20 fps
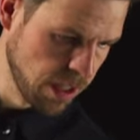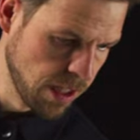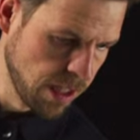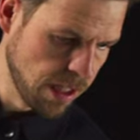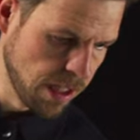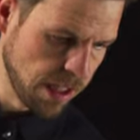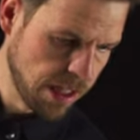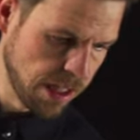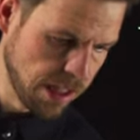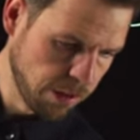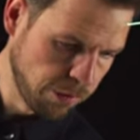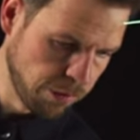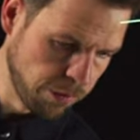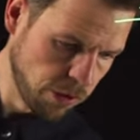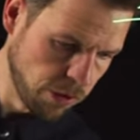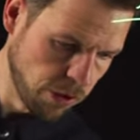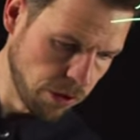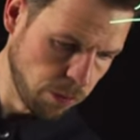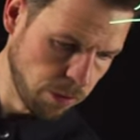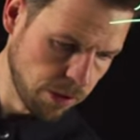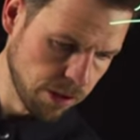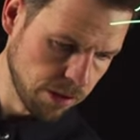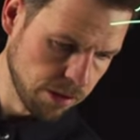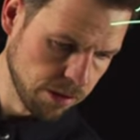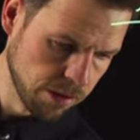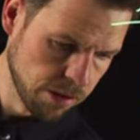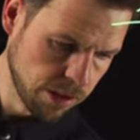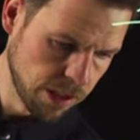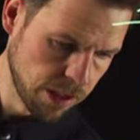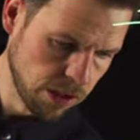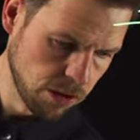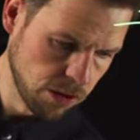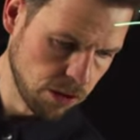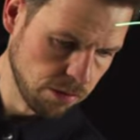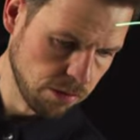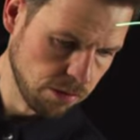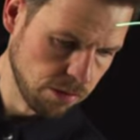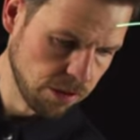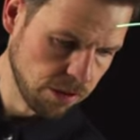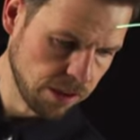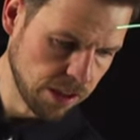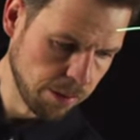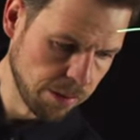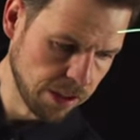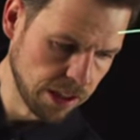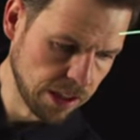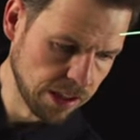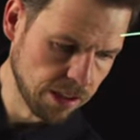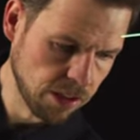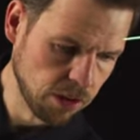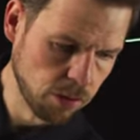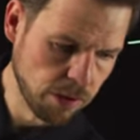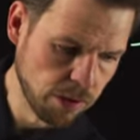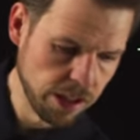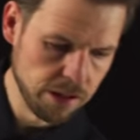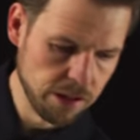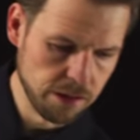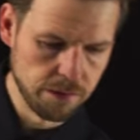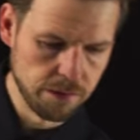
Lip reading: And the fourth one, I don't know, something like this, right?